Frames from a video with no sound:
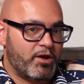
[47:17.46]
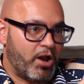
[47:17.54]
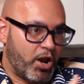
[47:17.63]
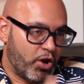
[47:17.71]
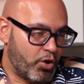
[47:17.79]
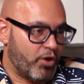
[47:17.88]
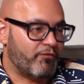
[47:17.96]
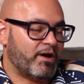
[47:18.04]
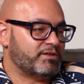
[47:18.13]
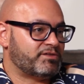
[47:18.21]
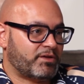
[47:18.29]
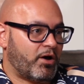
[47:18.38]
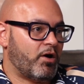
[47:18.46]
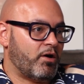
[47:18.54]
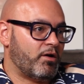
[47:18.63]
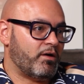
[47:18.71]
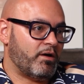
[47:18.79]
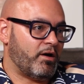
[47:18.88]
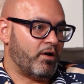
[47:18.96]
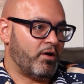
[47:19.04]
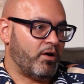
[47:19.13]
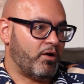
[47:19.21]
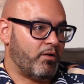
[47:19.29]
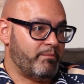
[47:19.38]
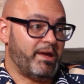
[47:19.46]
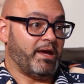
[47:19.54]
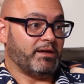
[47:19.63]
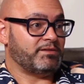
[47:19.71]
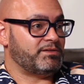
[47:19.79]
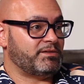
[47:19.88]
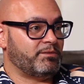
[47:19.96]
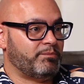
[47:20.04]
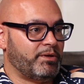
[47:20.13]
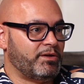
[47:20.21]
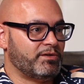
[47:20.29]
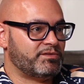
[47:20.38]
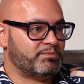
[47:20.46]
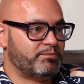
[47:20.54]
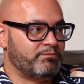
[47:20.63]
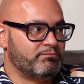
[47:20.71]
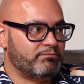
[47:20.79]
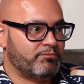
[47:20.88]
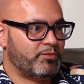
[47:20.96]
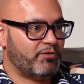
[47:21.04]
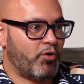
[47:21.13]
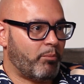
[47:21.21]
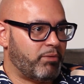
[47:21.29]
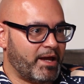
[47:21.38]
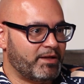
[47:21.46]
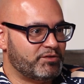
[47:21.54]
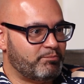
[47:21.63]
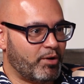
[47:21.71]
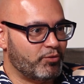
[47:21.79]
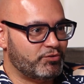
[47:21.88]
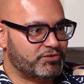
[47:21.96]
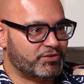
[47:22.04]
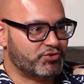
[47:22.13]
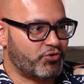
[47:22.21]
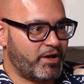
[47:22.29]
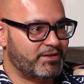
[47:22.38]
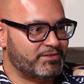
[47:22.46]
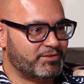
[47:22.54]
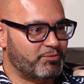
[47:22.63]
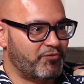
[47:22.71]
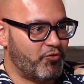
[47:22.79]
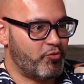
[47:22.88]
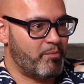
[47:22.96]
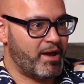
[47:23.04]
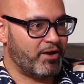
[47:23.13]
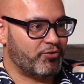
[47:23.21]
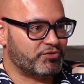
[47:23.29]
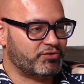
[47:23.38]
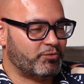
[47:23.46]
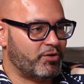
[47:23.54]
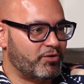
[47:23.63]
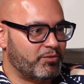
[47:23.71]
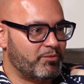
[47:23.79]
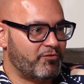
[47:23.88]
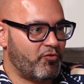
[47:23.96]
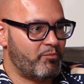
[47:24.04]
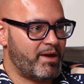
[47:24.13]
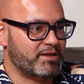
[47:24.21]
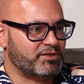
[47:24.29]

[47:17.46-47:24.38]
a lot of us are mixed because we've got planes, boats and trains, and we've all met across the world, and we've all met.